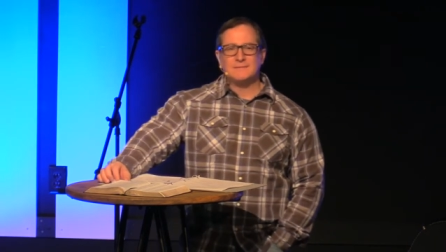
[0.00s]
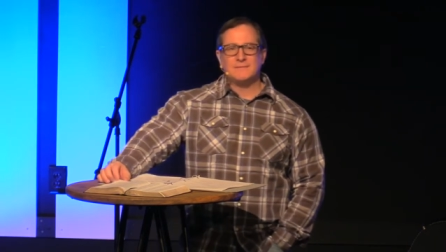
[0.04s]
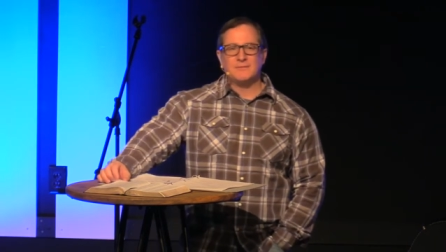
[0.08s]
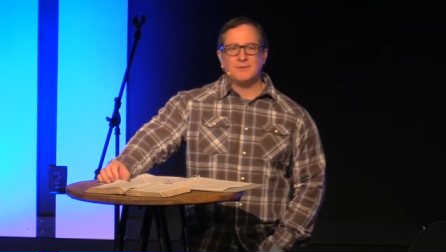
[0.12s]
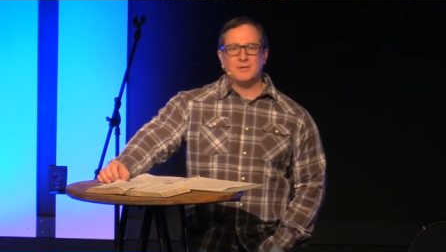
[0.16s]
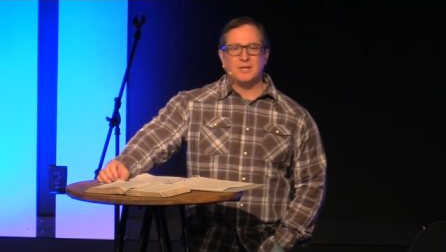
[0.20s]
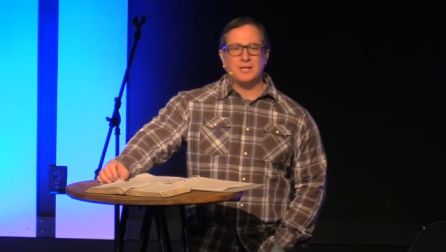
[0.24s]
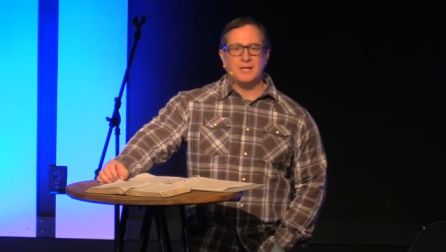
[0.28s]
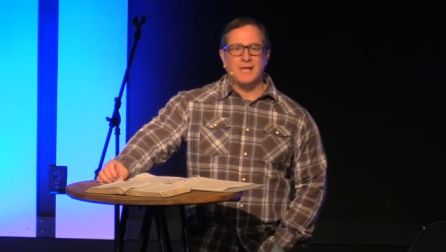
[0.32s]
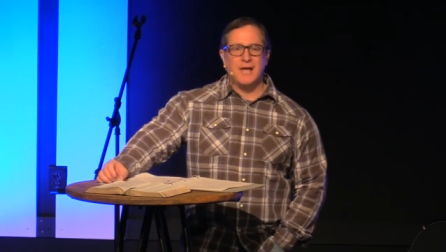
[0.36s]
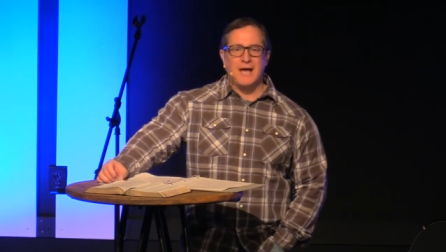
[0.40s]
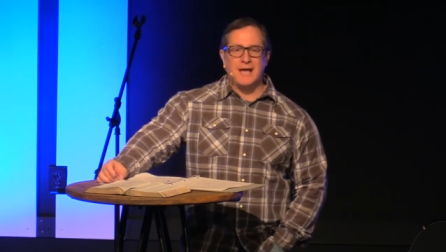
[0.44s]

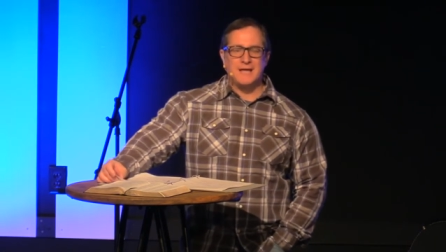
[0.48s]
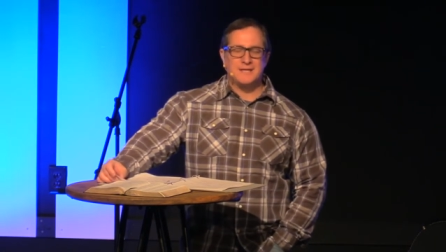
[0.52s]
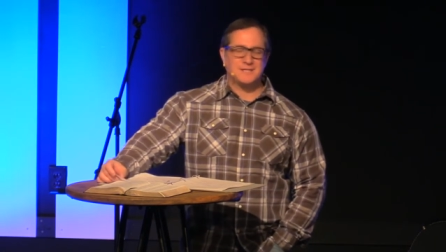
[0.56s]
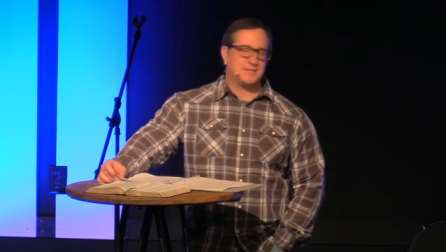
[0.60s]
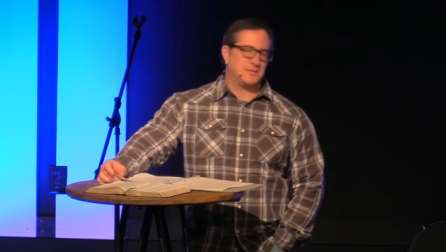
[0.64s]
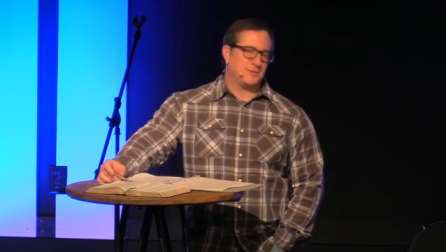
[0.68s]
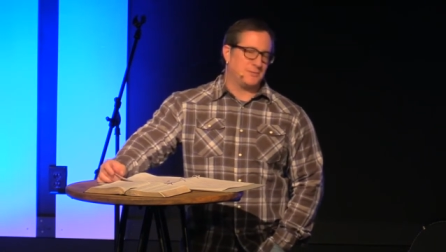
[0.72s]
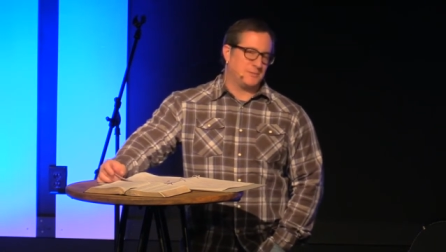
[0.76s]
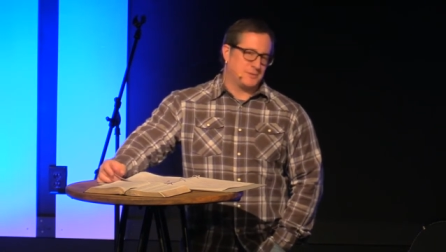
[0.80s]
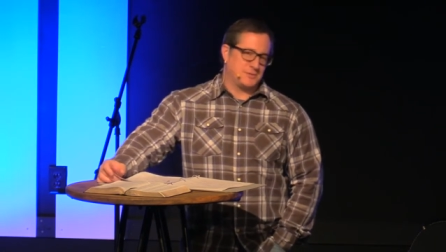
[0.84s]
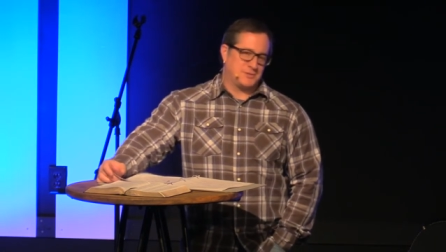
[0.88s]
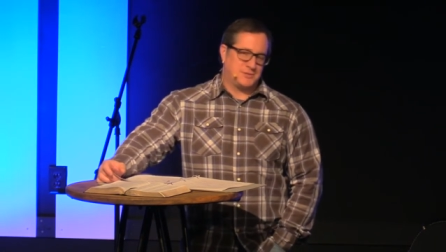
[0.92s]

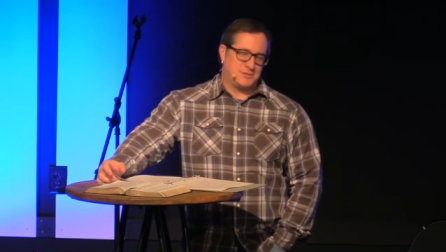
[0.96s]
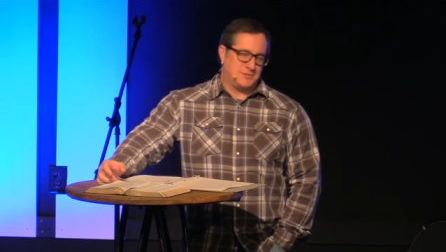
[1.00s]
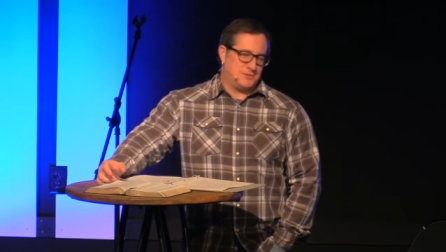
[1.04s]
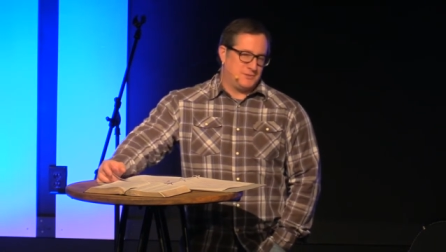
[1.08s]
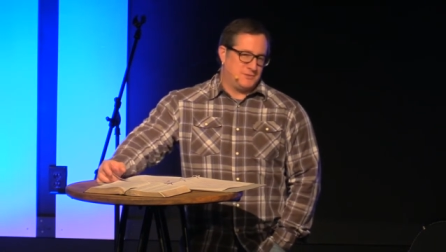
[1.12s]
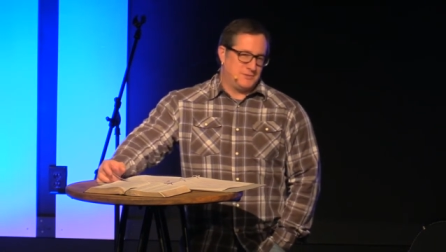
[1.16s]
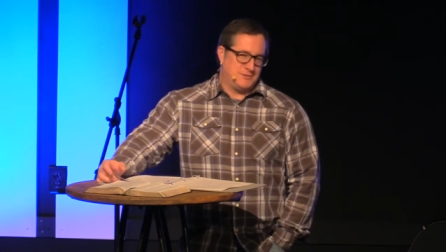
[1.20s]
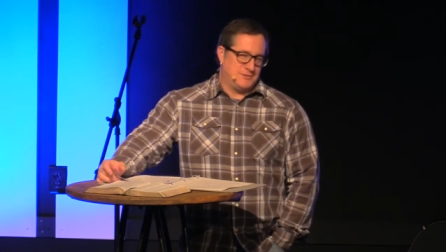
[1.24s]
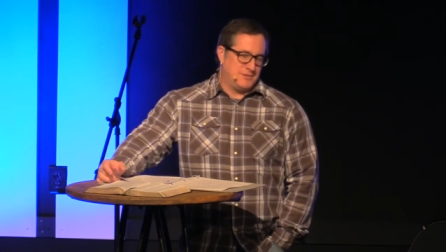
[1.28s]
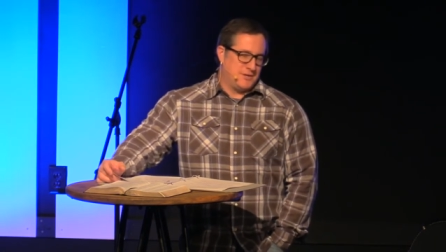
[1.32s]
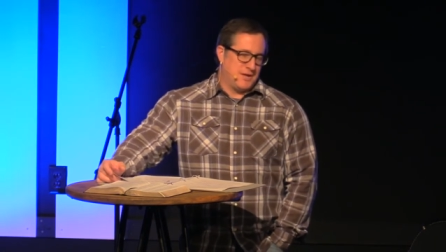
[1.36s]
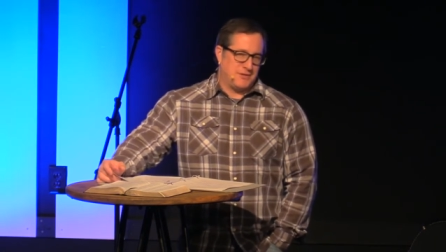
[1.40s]
realized it was
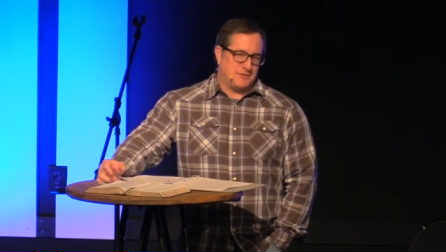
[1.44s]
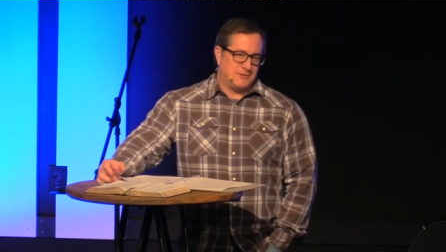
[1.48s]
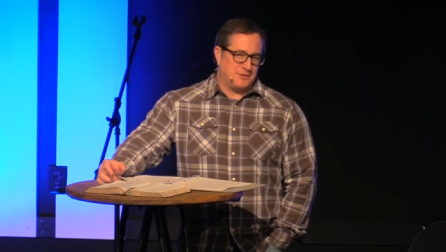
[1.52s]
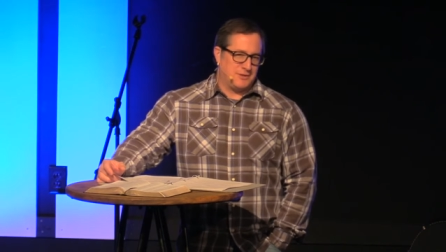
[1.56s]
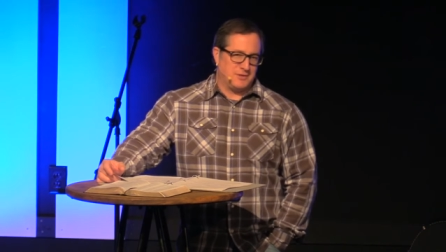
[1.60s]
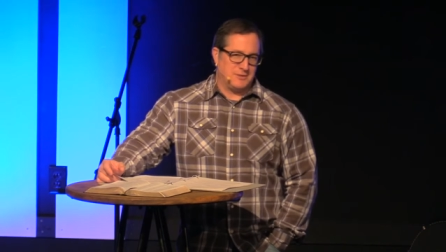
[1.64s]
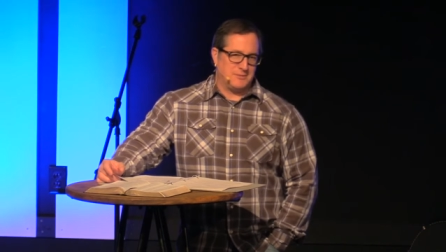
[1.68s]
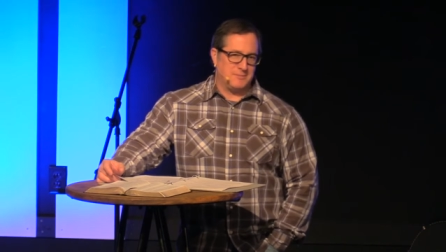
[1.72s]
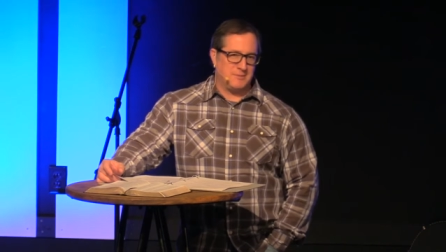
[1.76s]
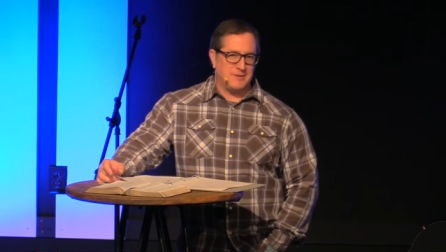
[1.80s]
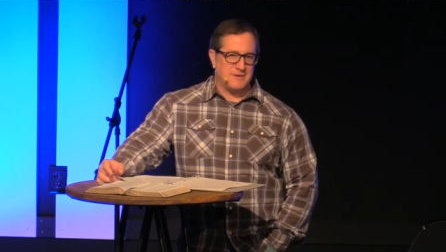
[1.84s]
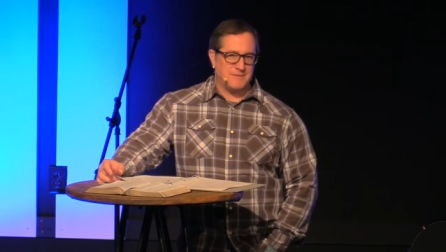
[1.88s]

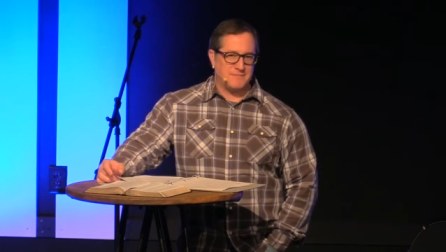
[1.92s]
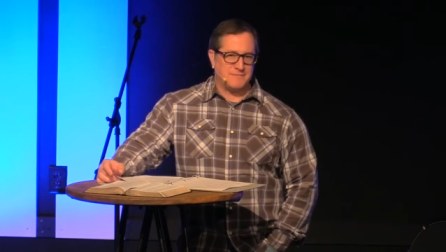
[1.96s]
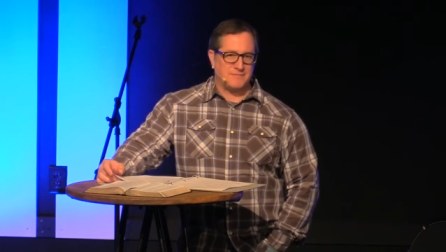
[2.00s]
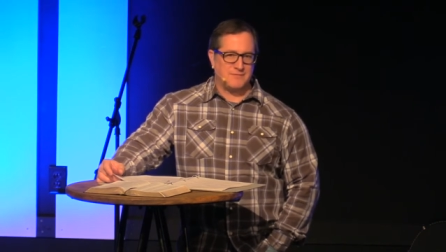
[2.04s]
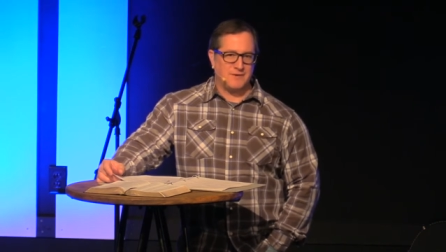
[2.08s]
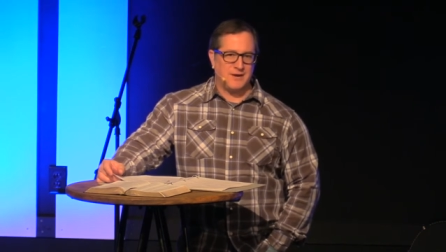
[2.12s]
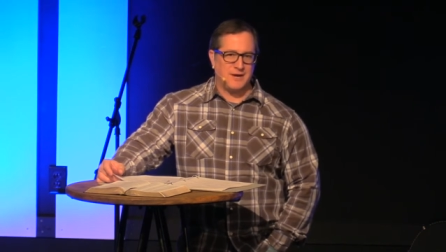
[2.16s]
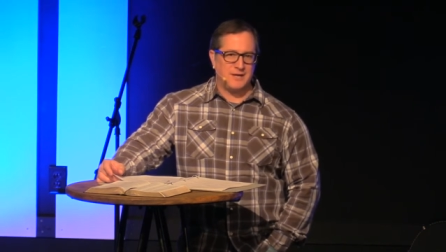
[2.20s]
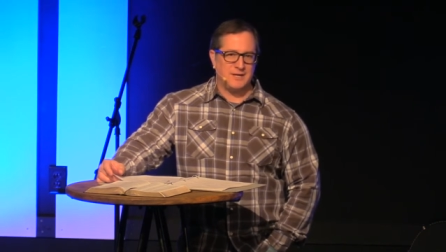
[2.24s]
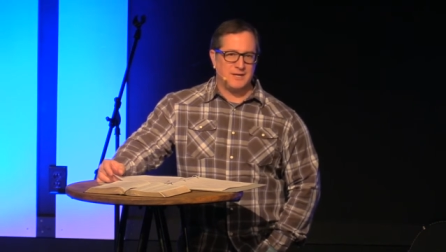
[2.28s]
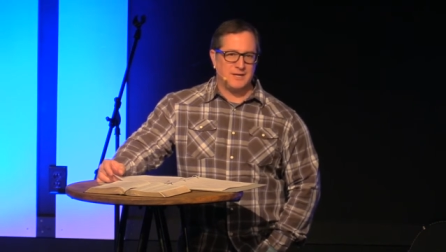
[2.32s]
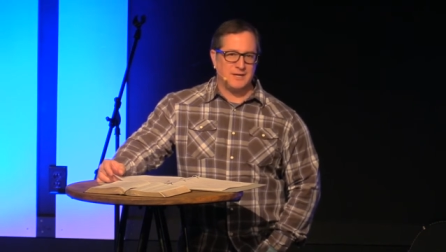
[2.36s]
nothing to be
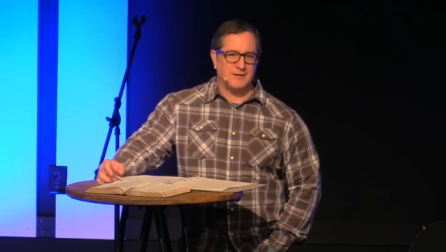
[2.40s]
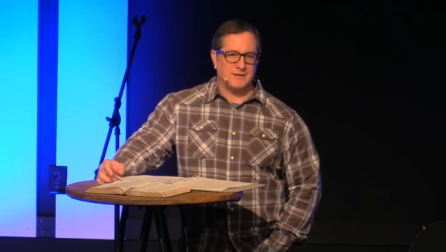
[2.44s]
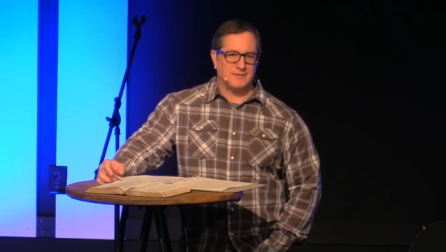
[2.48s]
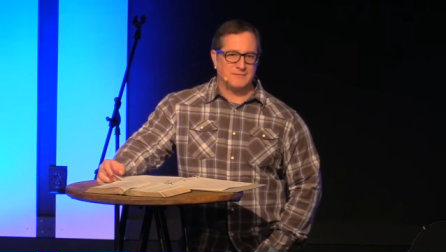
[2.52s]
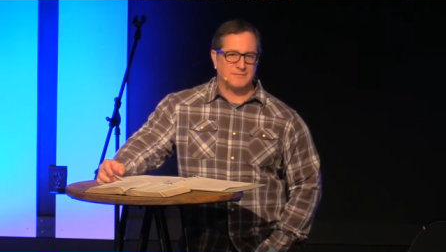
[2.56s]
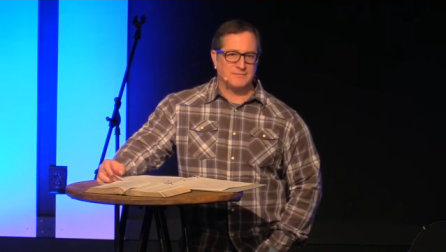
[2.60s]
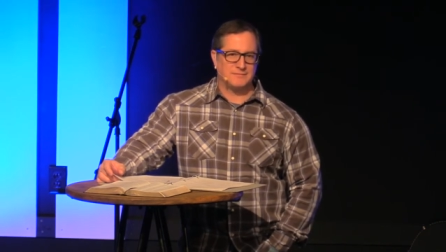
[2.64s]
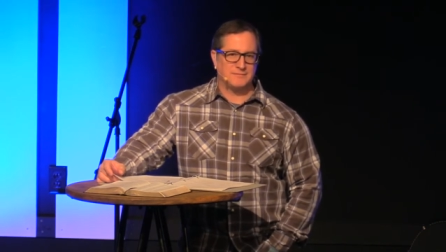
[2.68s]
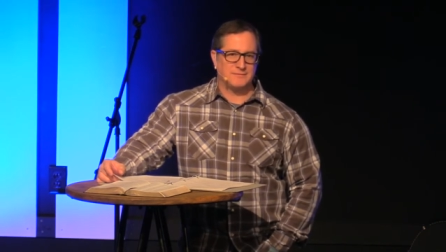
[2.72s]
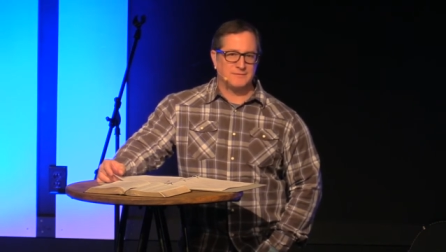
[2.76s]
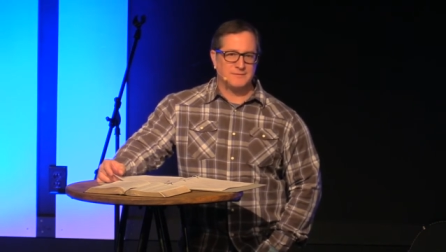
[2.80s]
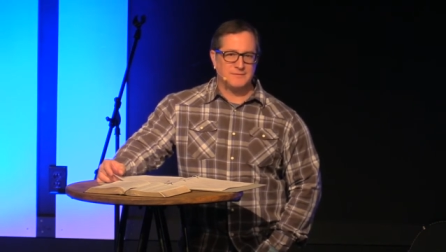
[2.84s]
afraid
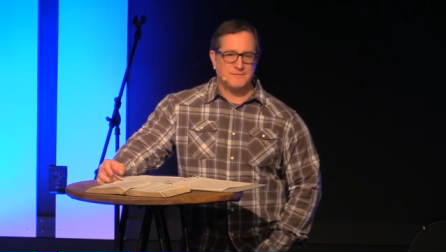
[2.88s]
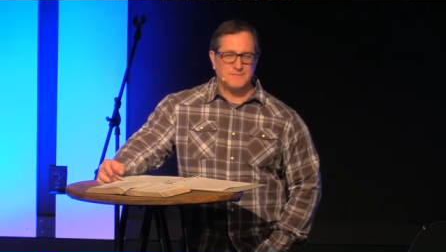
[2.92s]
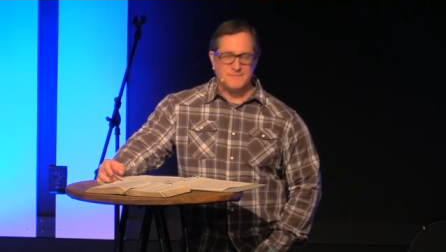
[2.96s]
of.